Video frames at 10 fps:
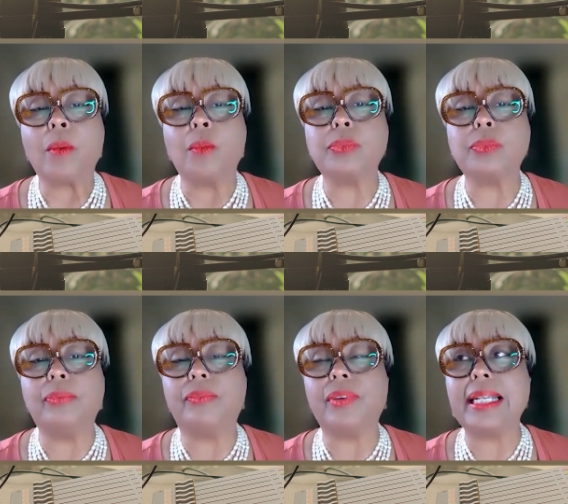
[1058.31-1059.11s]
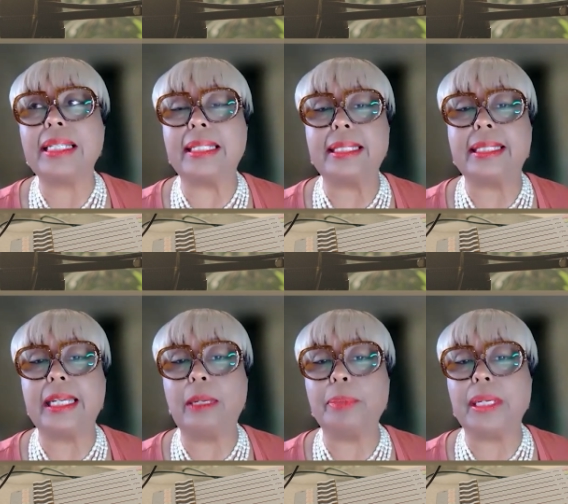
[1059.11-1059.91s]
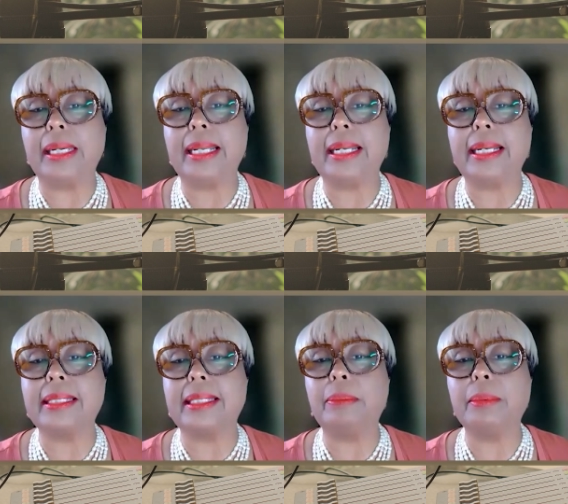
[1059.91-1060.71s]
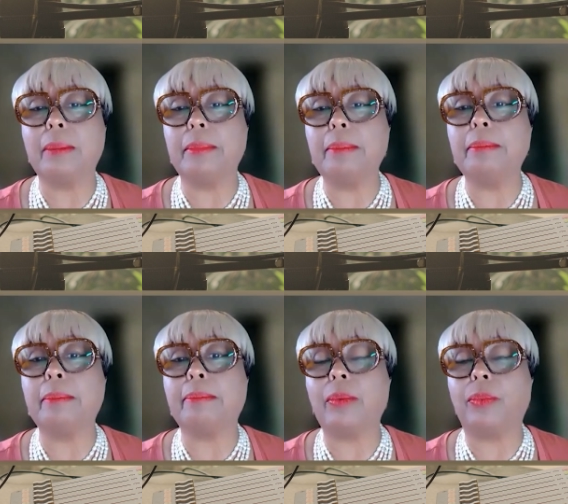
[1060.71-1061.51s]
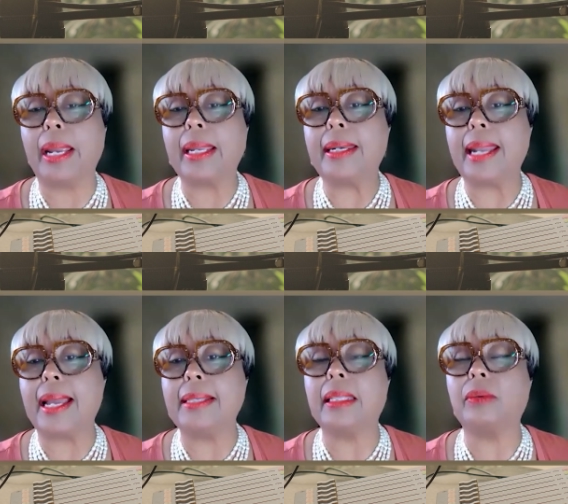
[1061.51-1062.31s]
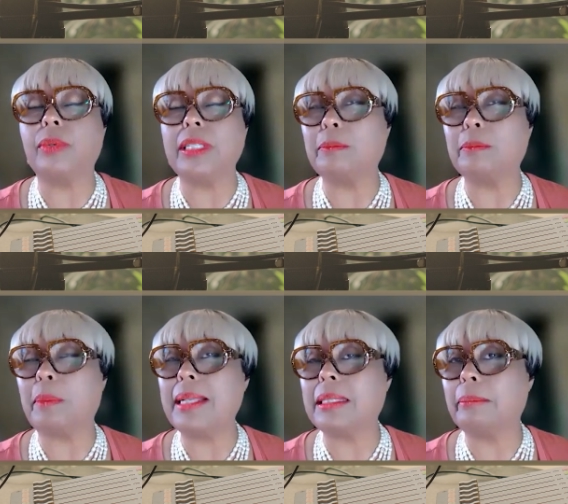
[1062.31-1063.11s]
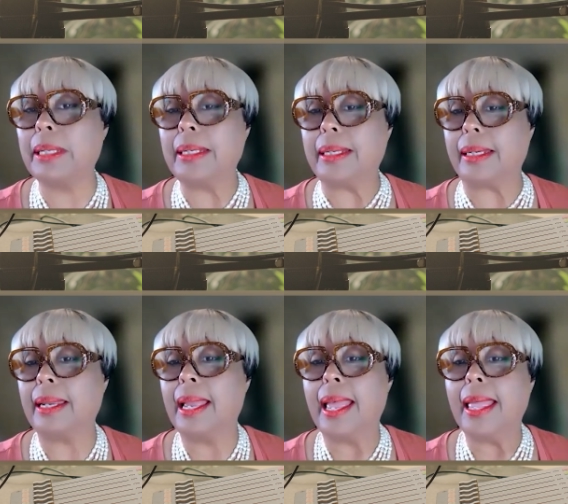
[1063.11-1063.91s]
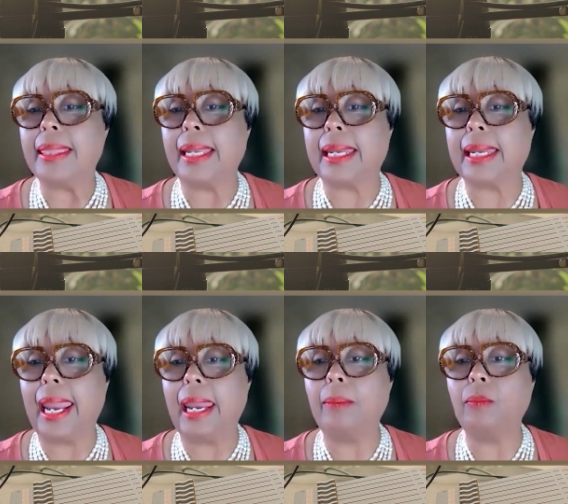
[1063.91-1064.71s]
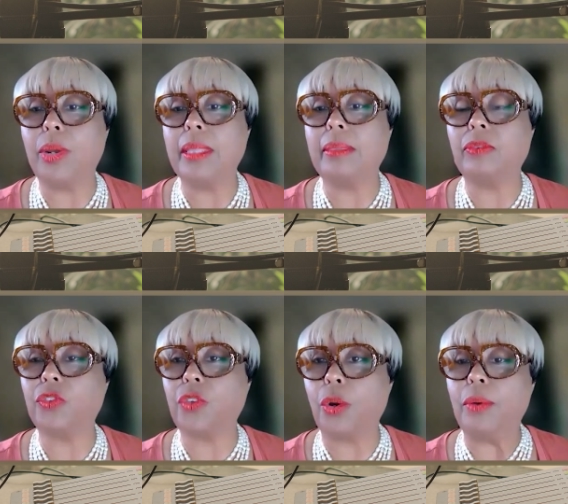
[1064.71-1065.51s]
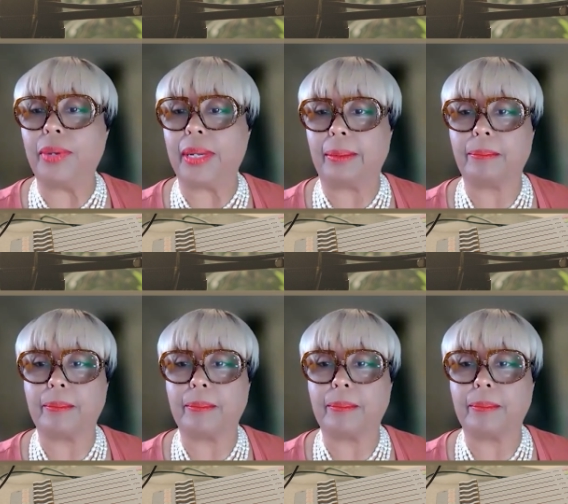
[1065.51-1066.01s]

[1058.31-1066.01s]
was reflected deeply in his deep commitment by recognizing the responsibility that came with serving.